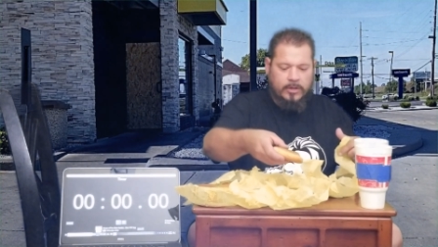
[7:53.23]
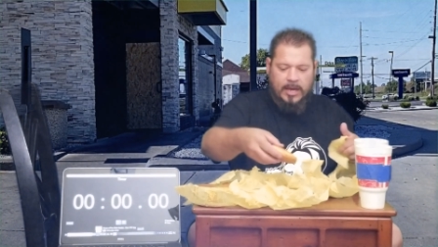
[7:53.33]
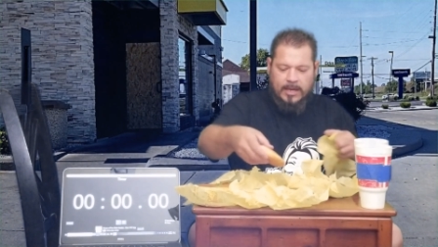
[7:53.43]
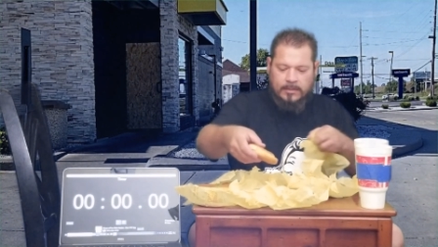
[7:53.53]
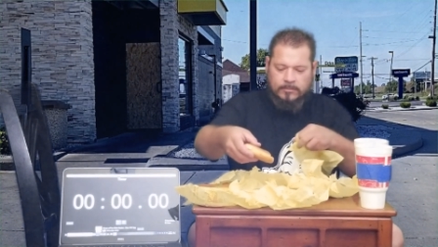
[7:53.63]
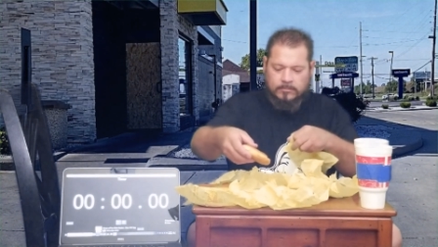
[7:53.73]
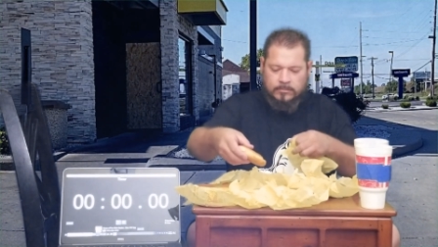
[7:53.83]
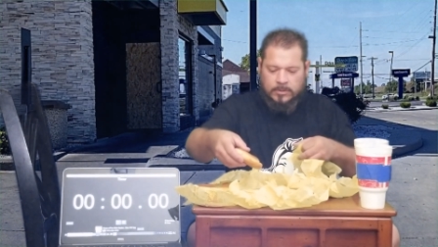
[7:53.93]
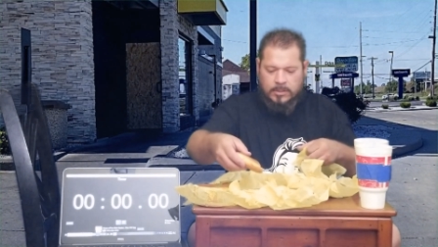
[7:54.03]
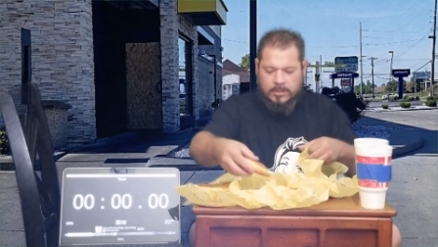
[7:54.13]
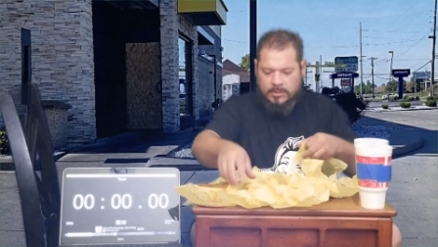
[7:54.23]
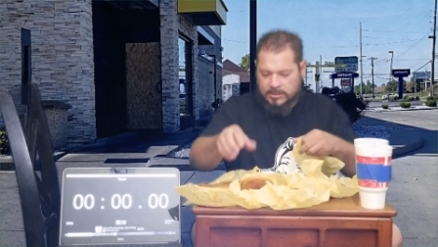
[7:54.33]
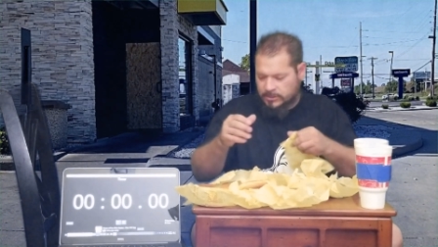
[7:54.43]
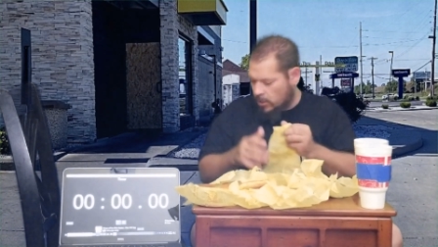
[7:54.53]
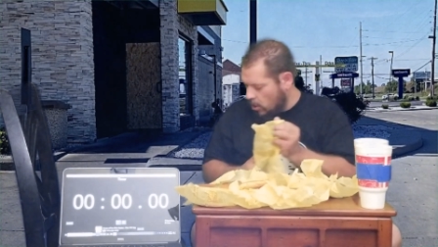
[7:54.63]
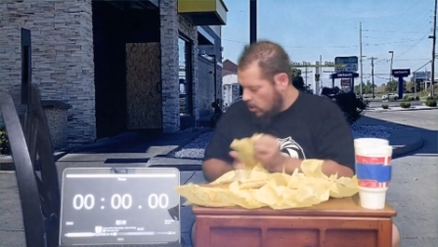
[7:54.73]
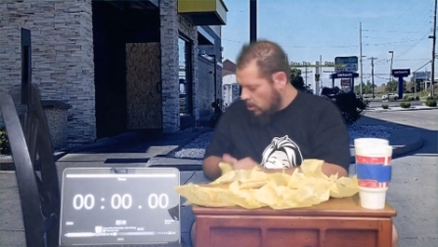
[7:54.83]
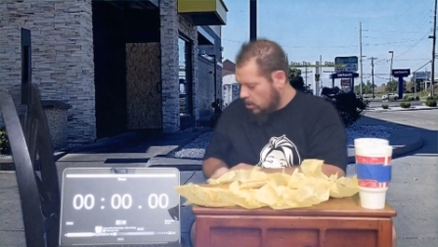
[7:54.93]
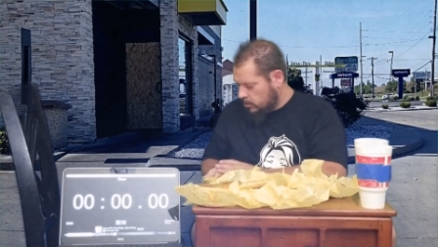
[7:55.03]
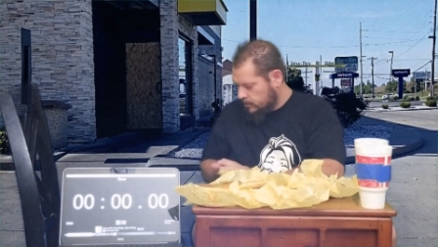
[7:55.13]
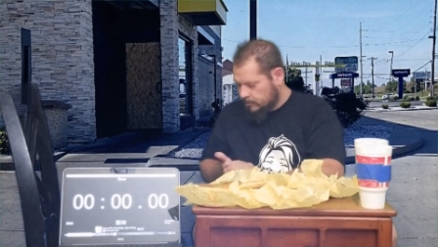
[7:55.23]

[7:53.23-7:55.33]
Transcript: Okay? This is all